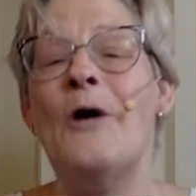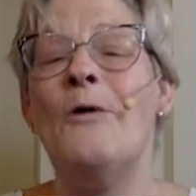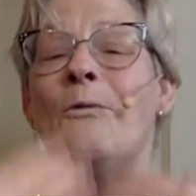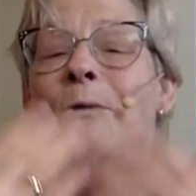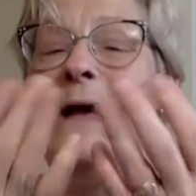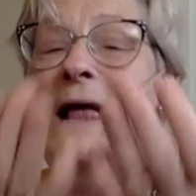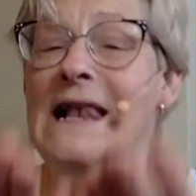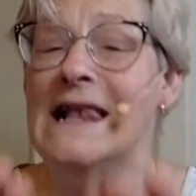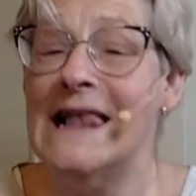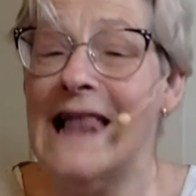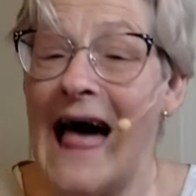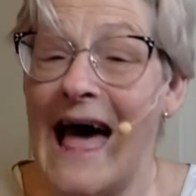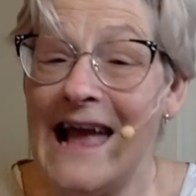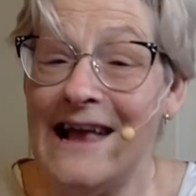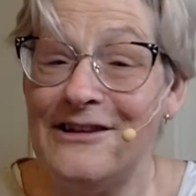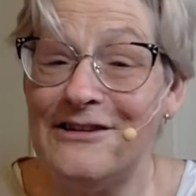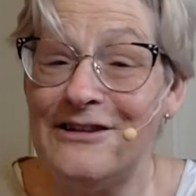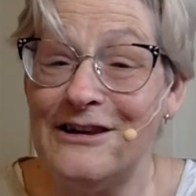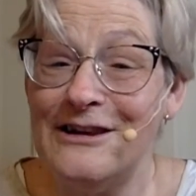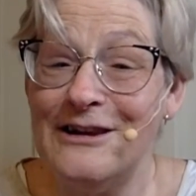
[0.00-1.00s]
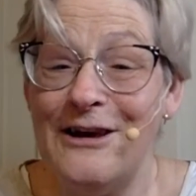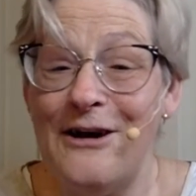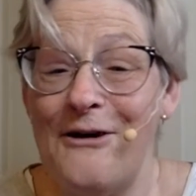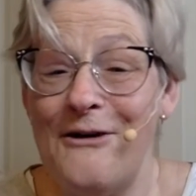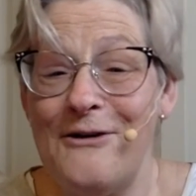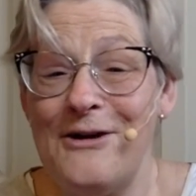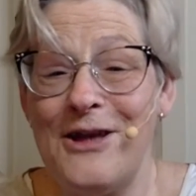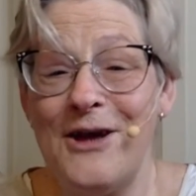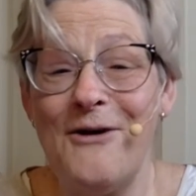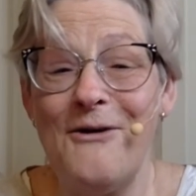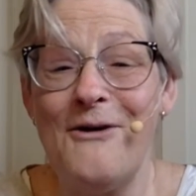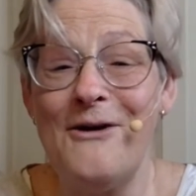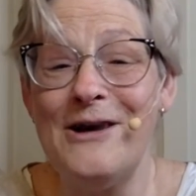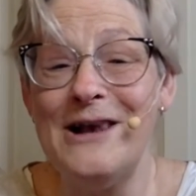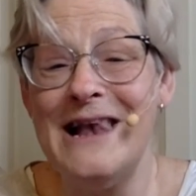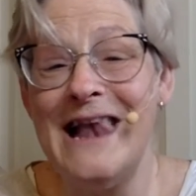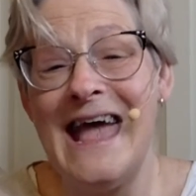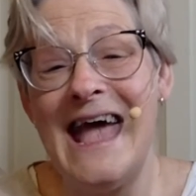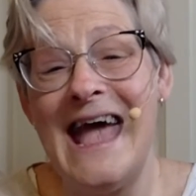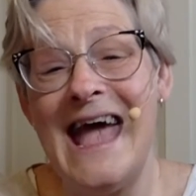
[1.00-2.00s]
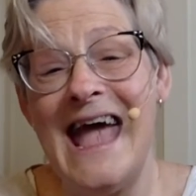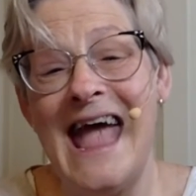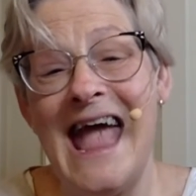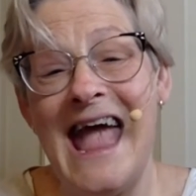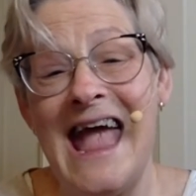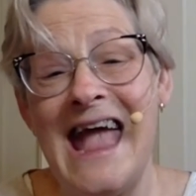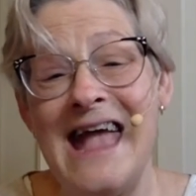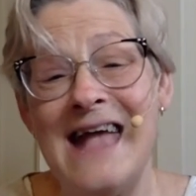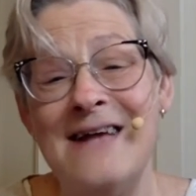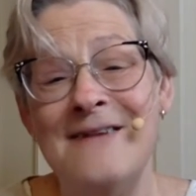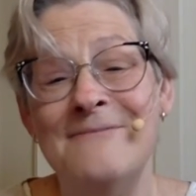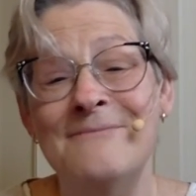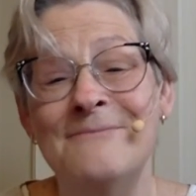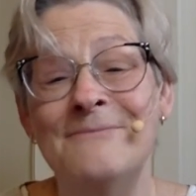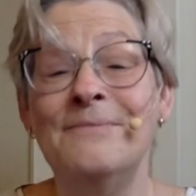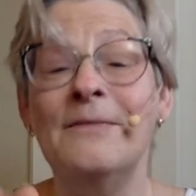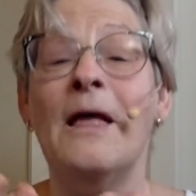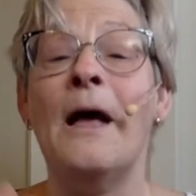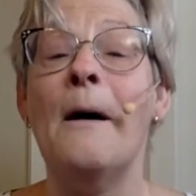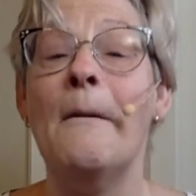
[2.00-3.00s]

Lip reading: We'd like to know your name.